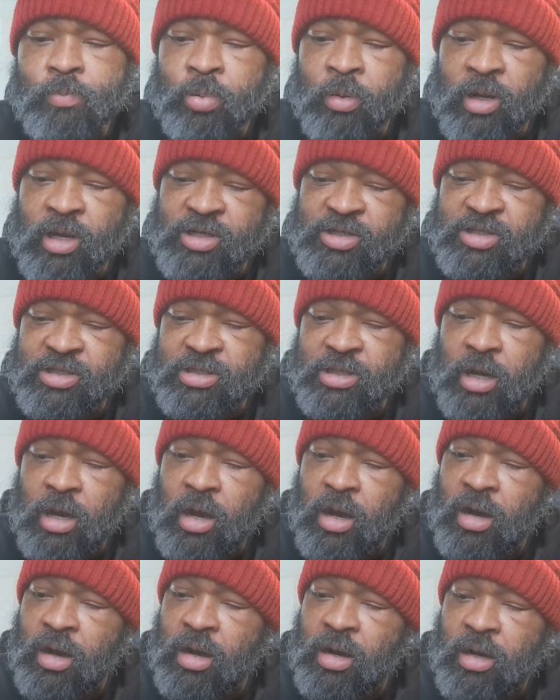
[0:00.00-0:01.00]
Plus
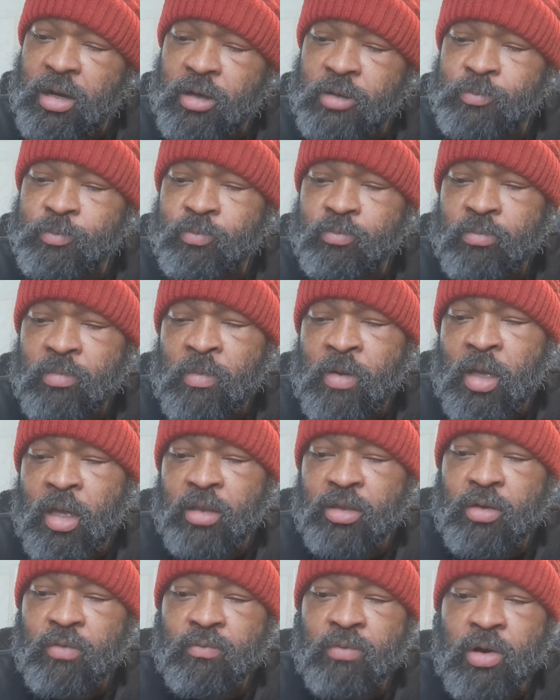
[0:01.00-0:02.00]
the
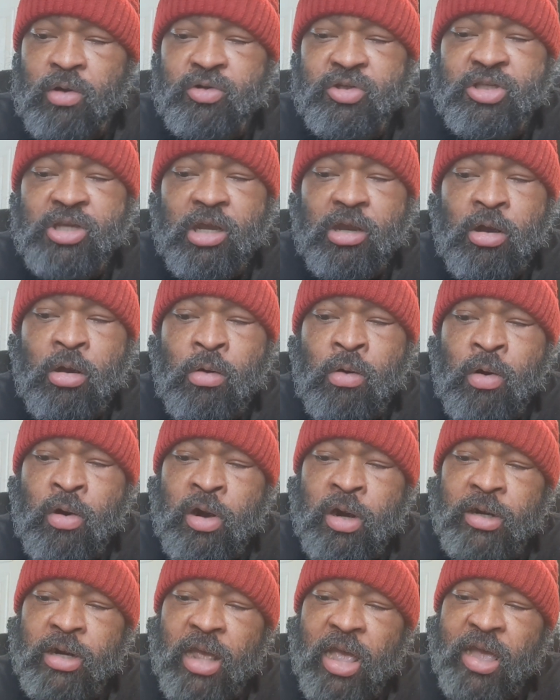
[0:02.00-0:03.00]
roasted
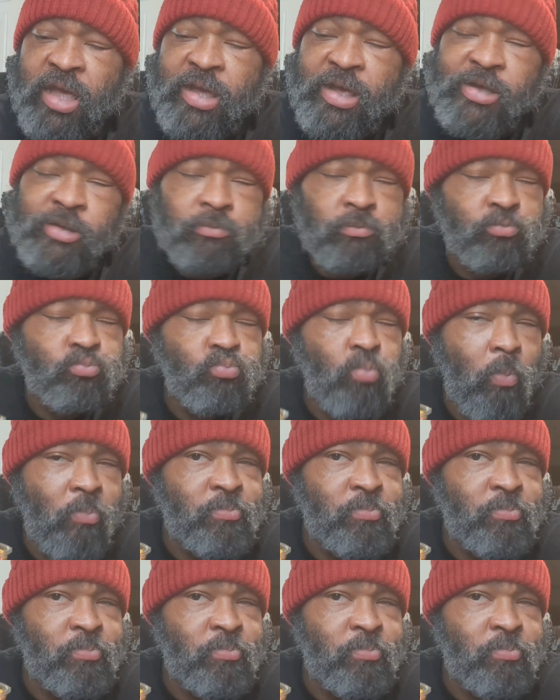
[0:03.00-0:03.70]
corn and